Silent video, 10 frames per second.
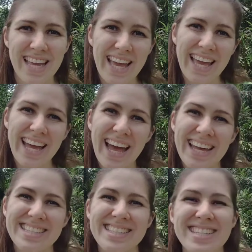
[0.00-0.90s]
Hey
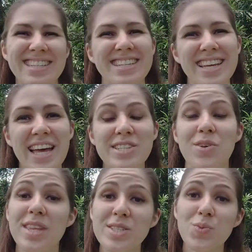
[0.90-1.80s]
guys!
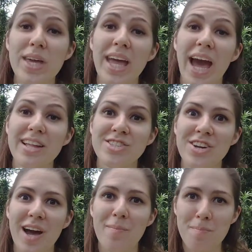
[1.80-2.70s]
So this week I
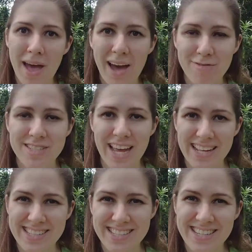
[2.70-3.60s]
took a MAF
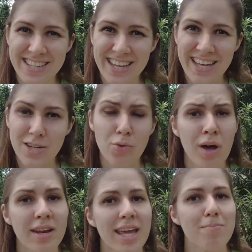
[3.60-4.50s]
test. No,
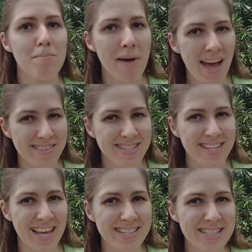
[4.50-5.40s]
not a math
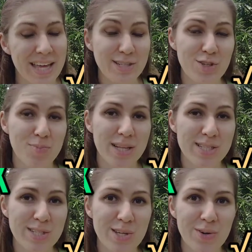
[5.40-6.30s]
test like 2
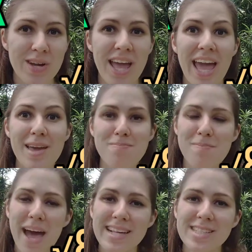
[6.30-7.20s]
plus 2, a
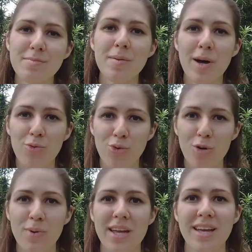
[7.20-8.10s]
maximum
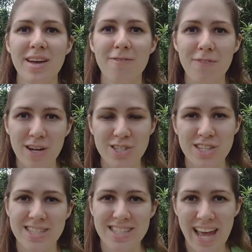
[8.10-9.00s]
aerobic
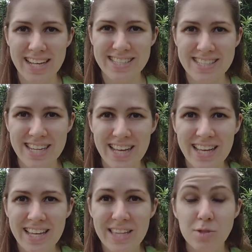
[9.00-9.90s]
function test.
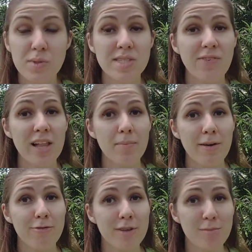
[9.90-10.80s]
This was developed by
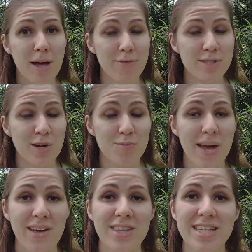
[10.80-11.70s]
Phil Maffetone
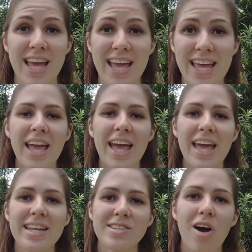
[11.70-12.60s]
back in the day,
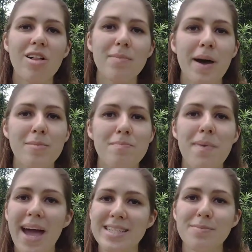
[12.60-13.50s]
and it's all about
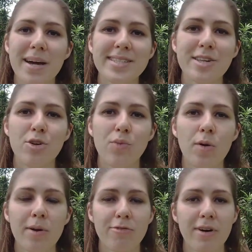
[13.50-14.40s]
maximizing your
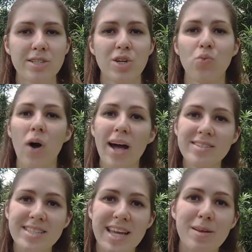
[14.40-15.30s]
aerobic function while
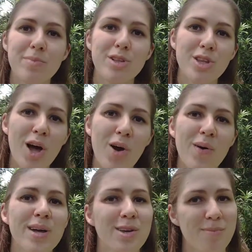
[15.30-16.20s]
staying
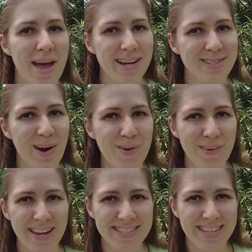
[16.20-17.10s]
below your max heart
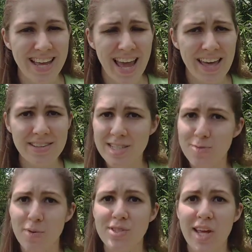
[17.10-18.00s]
rate. And this is
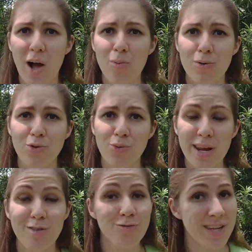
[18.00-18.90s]
supposed to help with
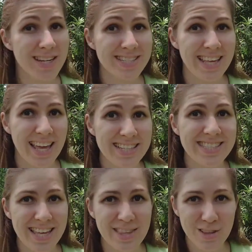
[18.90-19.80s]
greater fitness gains
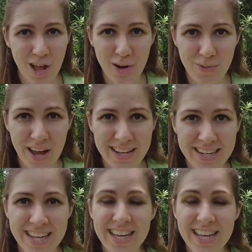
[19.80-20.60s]
in the long run.